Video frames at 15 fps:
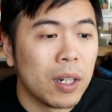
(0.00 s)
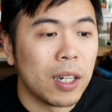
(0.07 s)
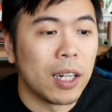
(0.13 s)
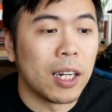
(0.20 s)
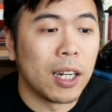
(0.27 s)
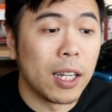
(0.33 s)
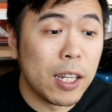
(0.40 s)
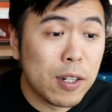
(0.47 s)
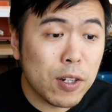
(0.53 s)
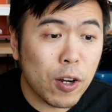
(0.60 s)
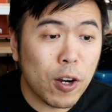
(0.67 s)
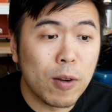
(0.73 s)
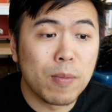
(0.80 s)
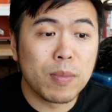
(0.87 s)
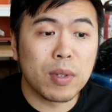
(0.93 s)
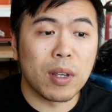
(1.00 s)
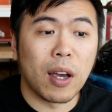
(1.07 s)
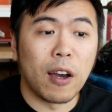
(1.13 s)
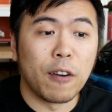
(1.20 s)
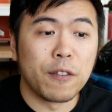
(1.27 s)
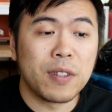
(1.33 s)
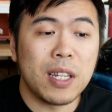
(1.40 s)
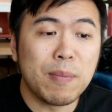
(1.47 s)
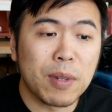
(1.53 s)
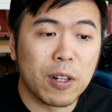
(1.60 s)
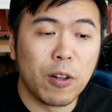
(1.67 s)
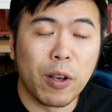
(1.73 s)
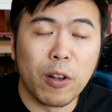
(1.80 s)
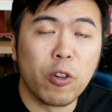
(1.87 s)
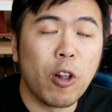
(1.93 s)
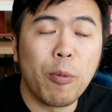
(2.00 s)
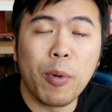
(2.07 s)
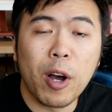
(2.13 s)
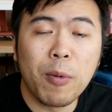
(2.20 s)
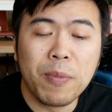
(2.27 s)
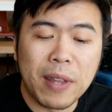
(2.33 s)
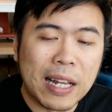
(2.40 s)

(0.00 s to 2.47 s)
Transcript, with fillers: Uh, in terms of Steam the Cloak and Glow Bulb,